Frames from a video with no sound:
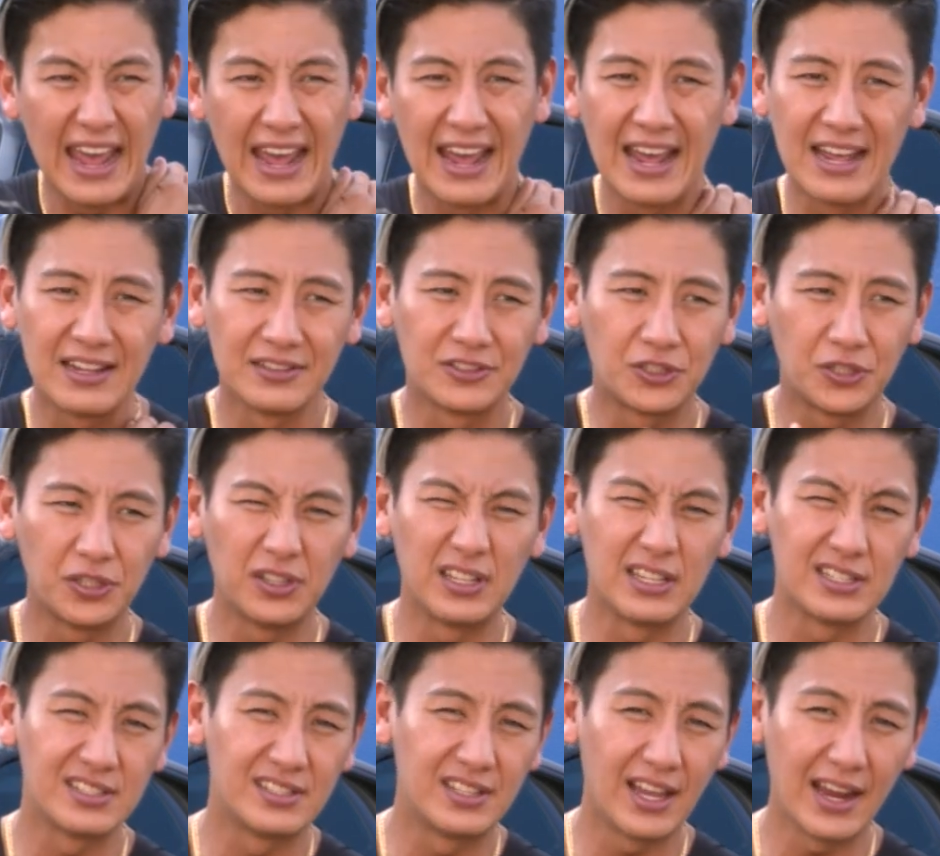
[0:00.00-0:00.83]
And to
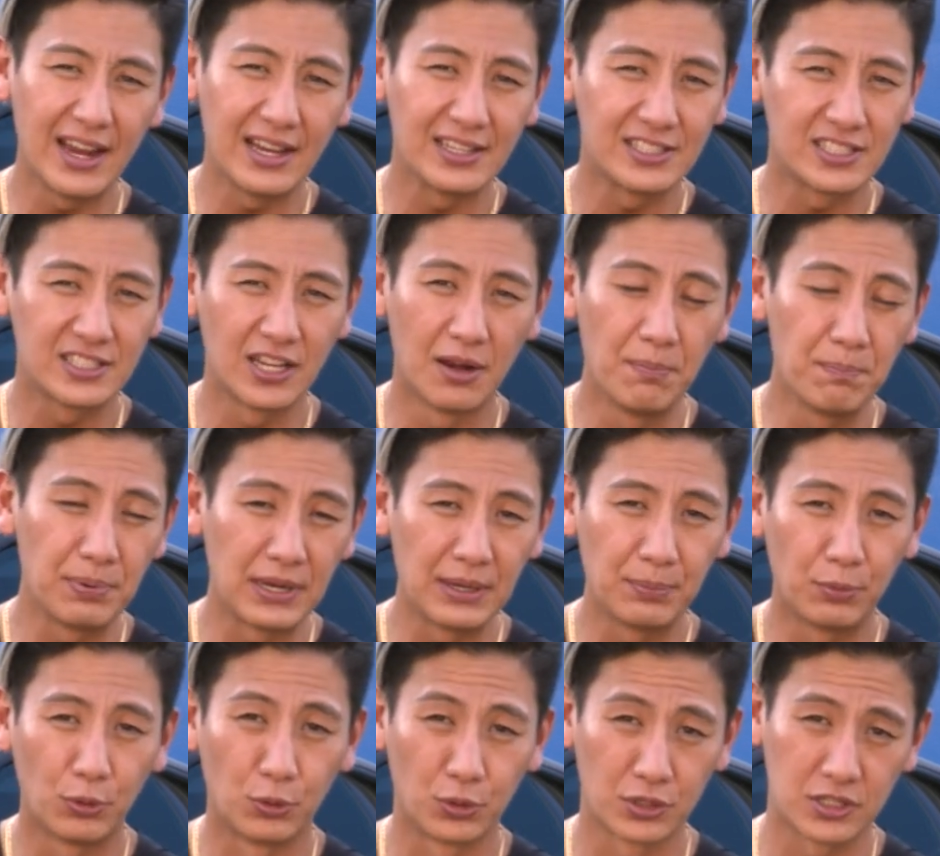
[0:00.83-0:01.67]
this day, some
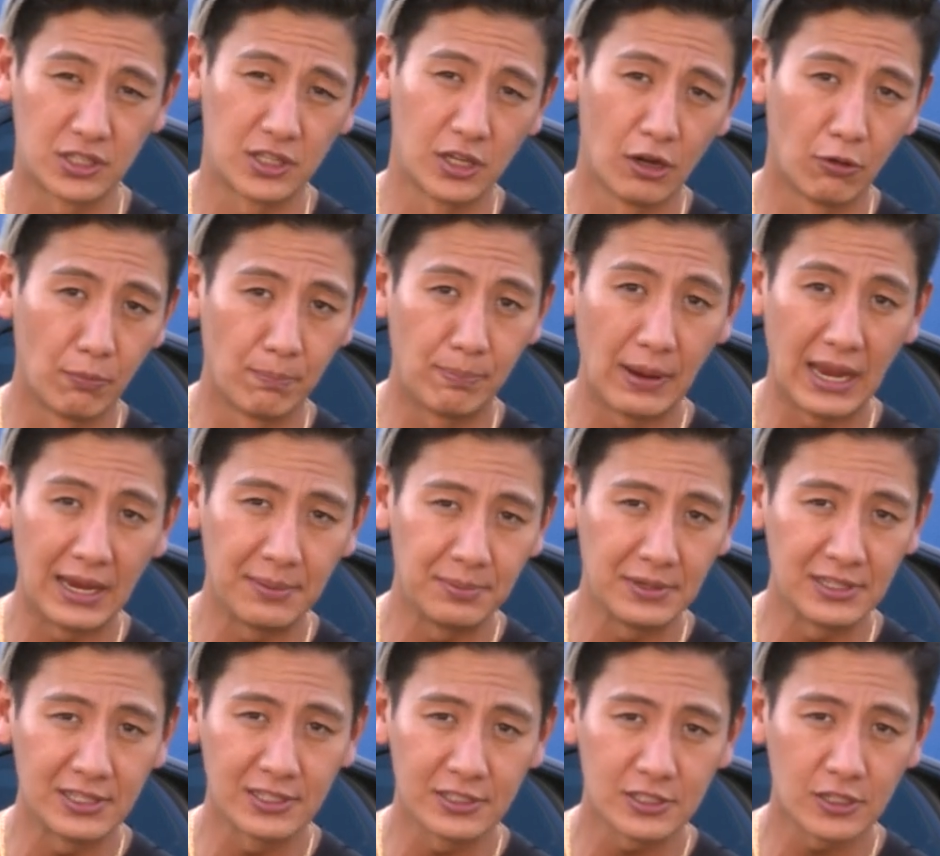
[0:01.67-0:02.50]
people will still
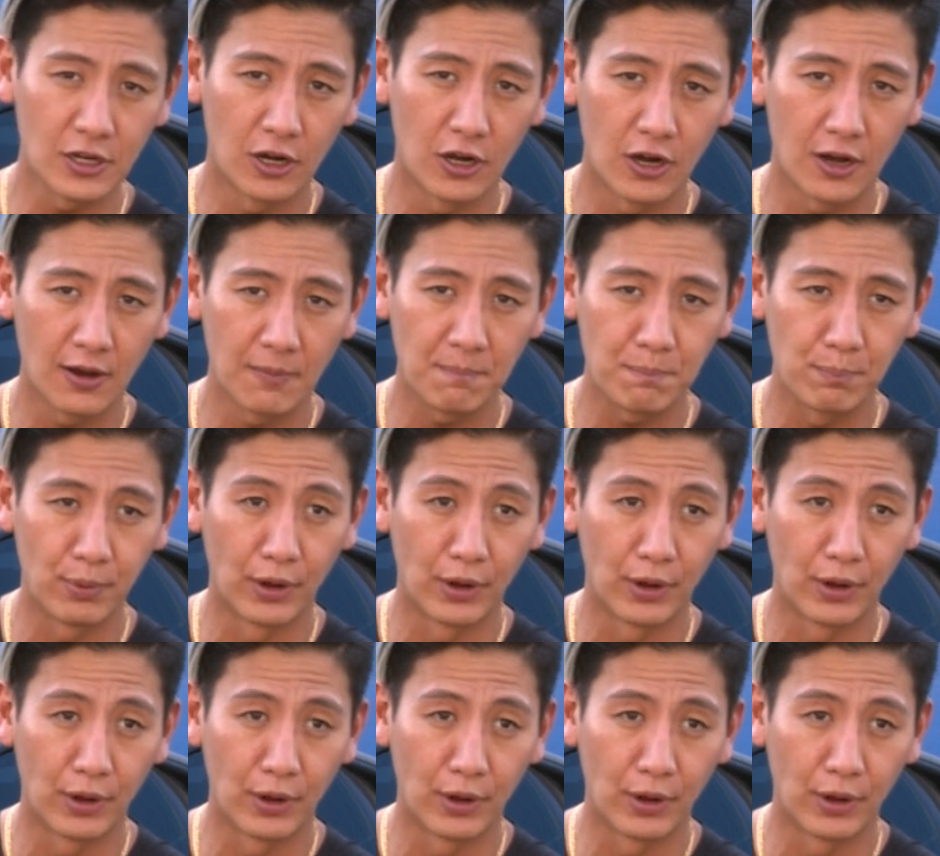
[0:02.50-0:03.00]
baby this car,